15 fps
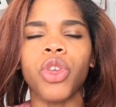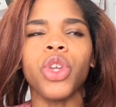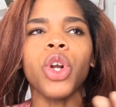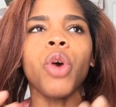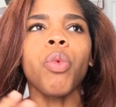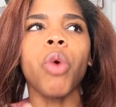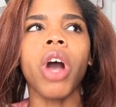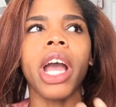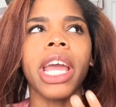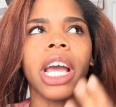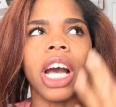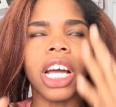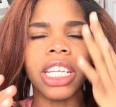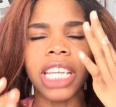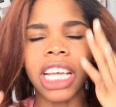don't want
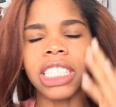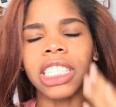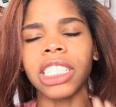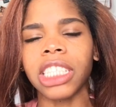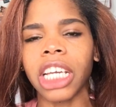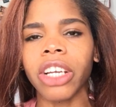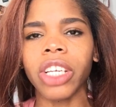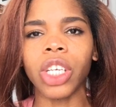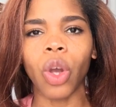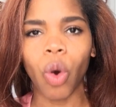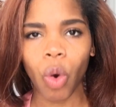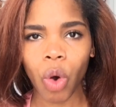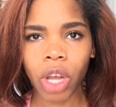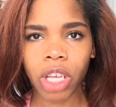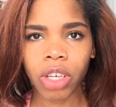unnecessary
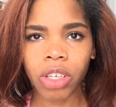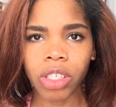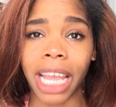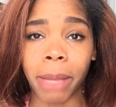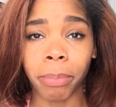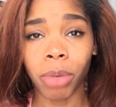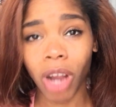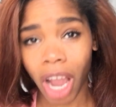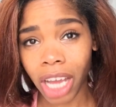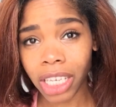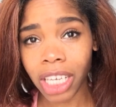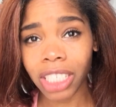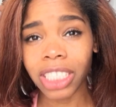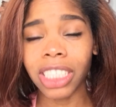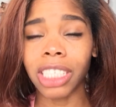oil and
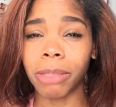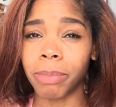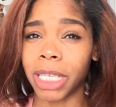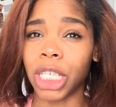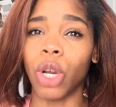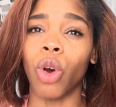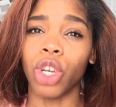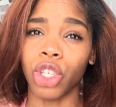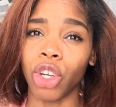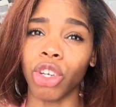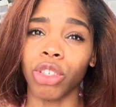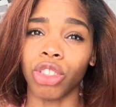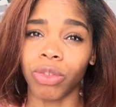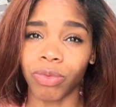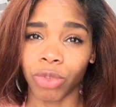product to be on your
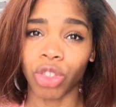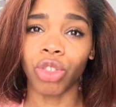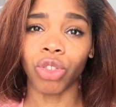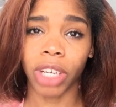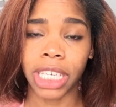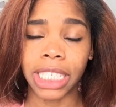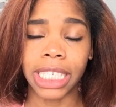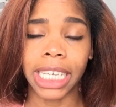straightened